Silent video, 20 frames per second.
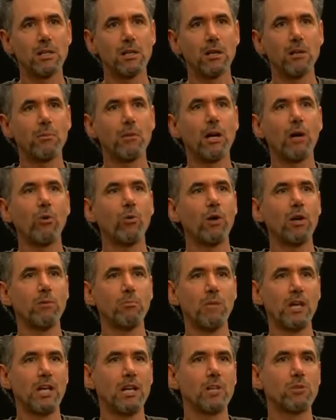about
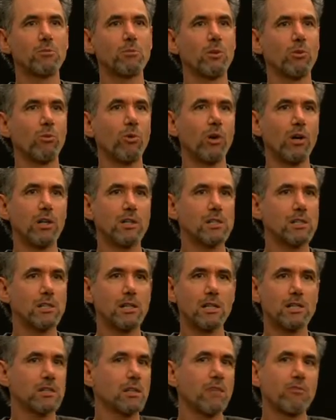what management wants and
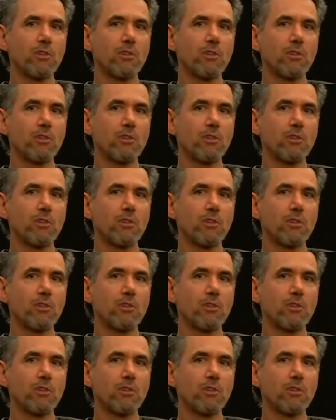doesn't.